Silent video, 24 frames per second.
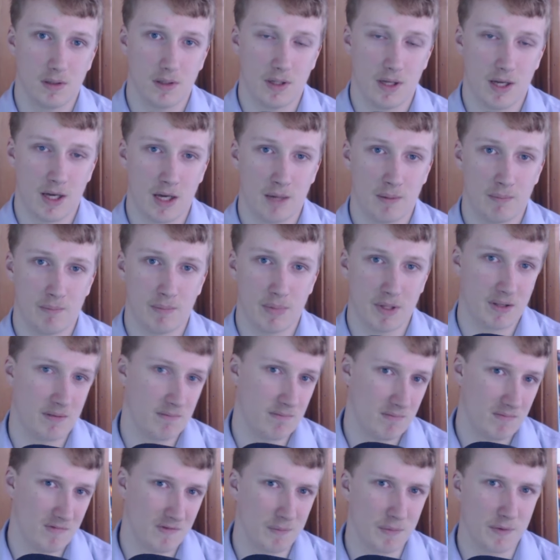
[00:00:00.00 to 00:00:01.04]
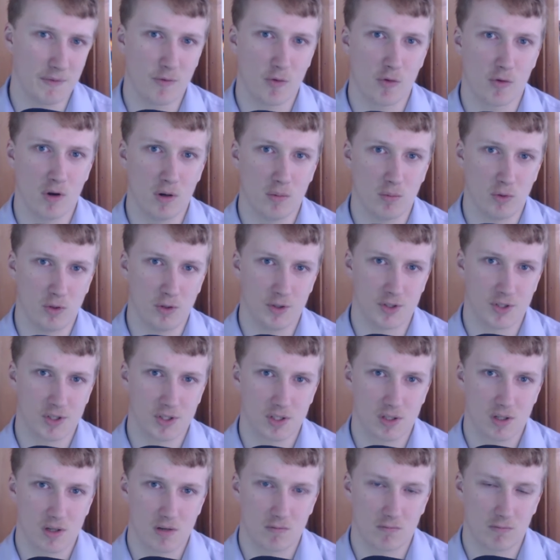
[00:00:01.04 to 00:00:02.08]
Um, but before it
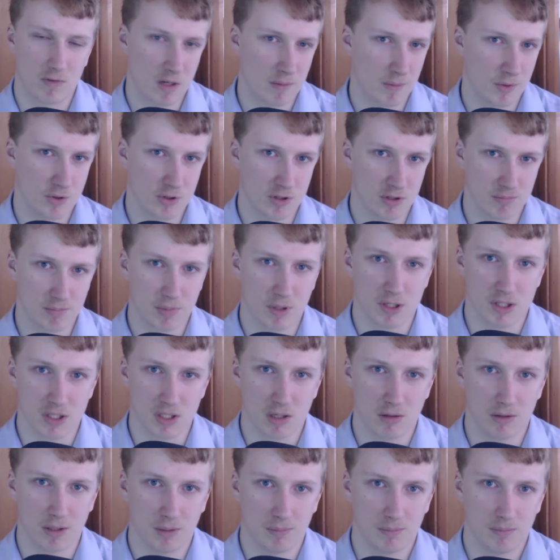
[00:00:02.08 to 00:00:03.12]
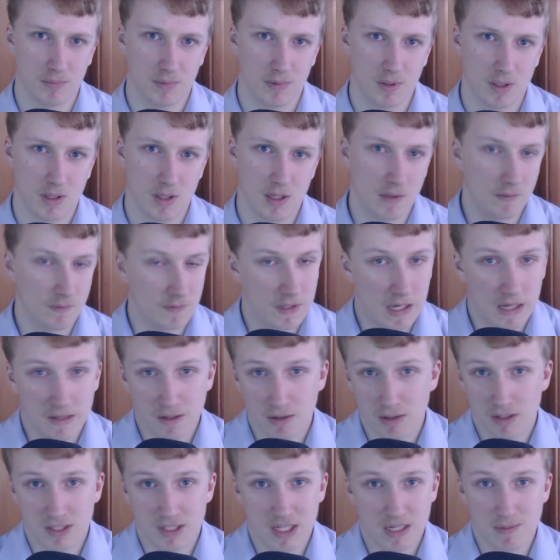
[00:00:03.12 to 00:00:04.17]
was Real Madrid and Barcelona. They're the
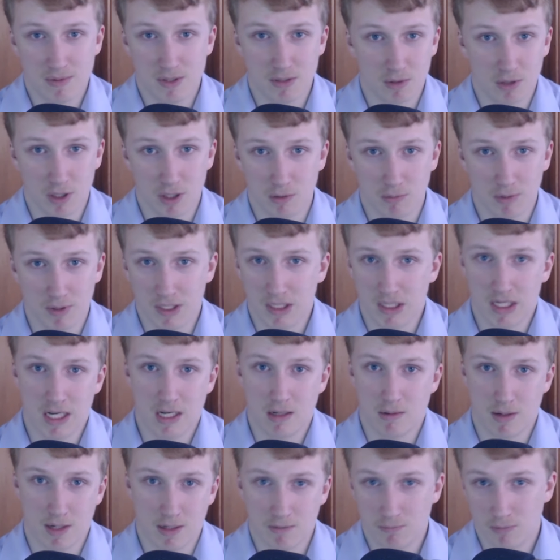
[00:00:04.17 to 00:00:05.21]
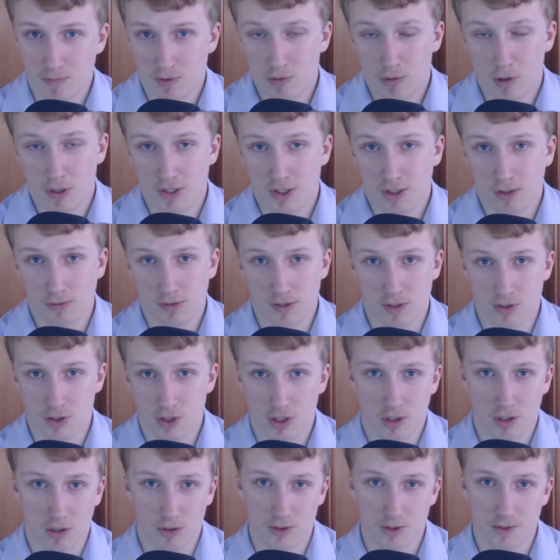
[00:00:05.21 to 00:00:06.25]
only teams that were going to win the league when Guardiola was in
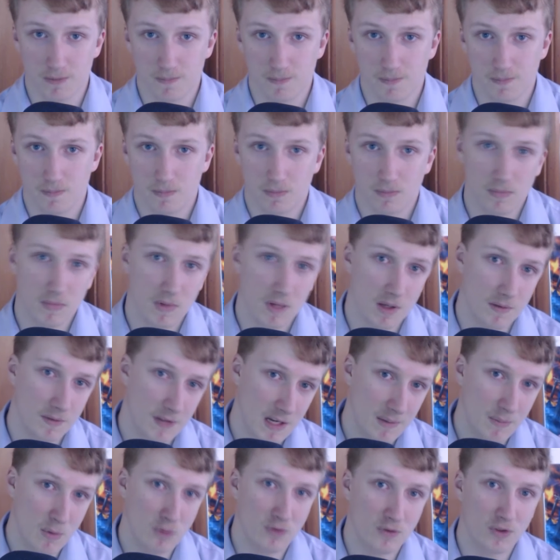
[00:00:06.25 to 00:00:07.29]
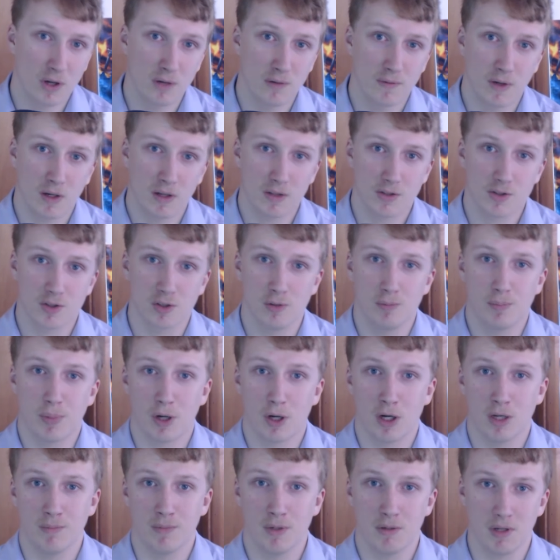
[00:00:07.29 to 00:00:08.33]
charge. Then he moved over to
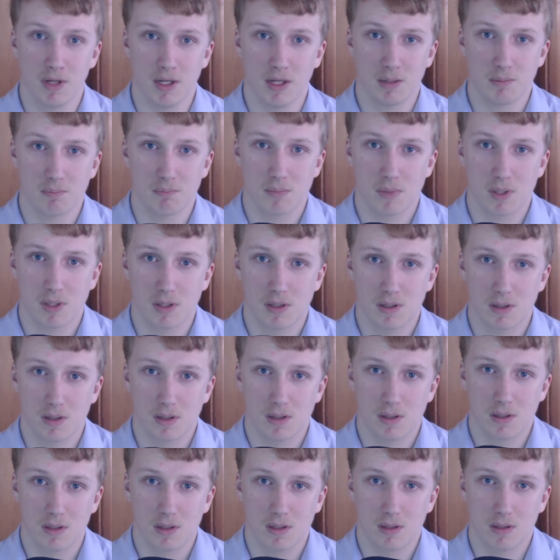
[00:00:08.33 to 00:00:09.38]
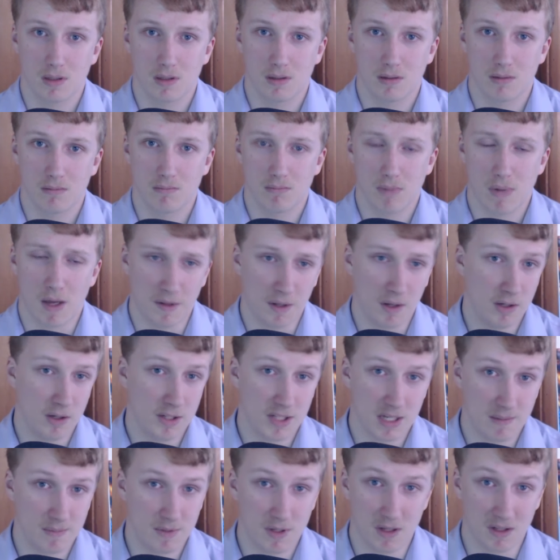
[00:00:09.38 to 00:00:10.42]
Bayern Munich. And the only
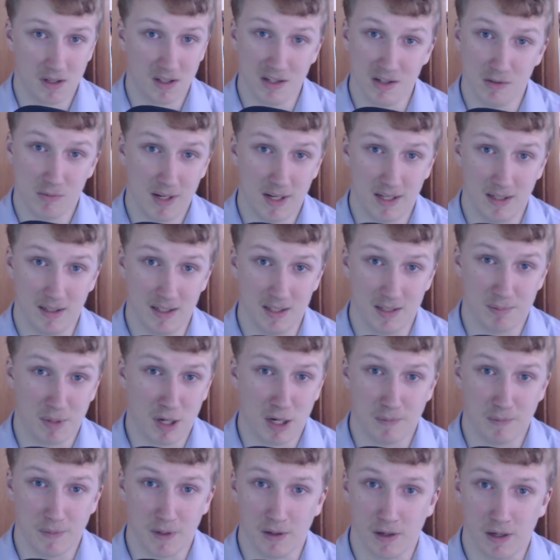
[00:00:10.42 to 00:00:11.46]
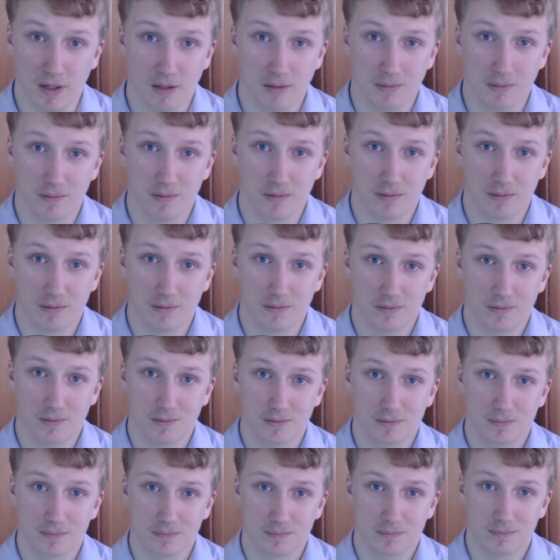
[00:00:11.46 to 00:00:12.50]
team that are going to win is Bayern Munich.
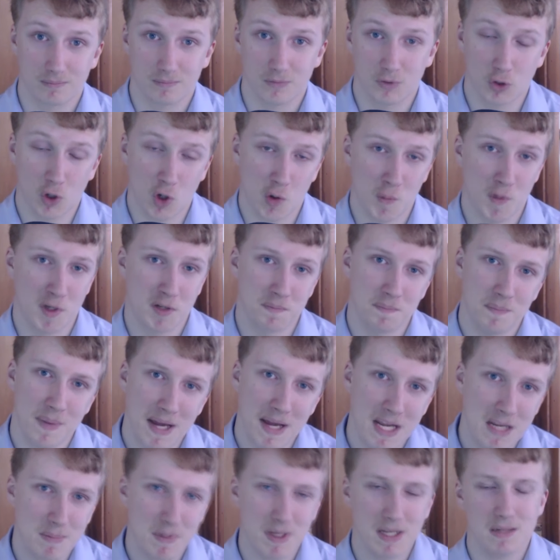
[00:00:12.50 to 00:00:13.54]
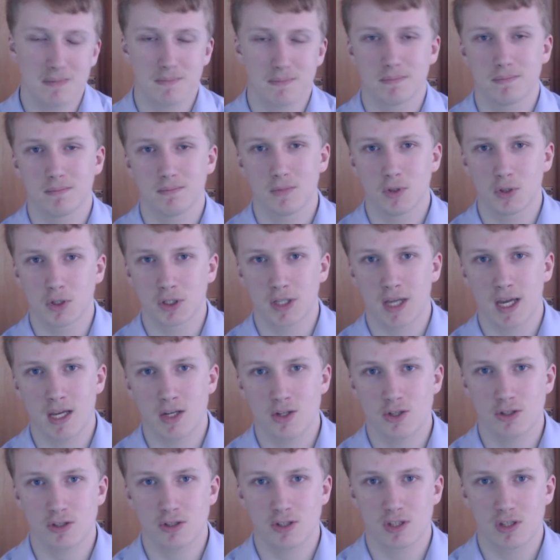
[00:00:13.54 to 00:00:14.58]
Dortmund maybe on
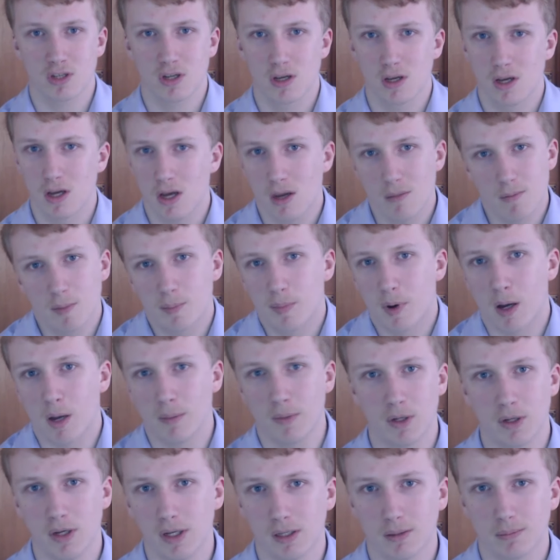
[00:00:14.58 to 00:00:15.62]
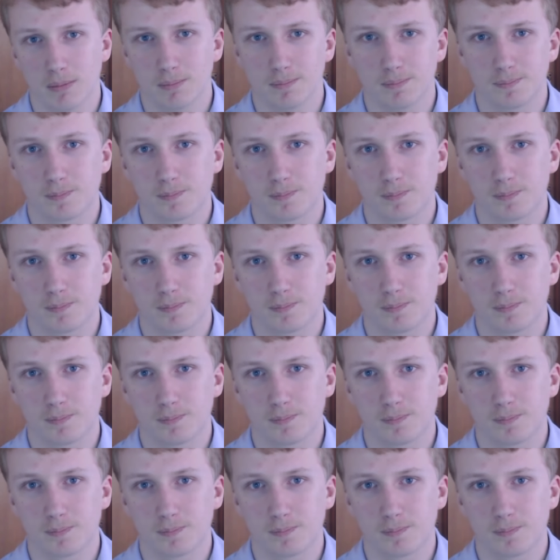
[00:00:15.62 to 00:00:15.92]
occasions, Bayern Munich.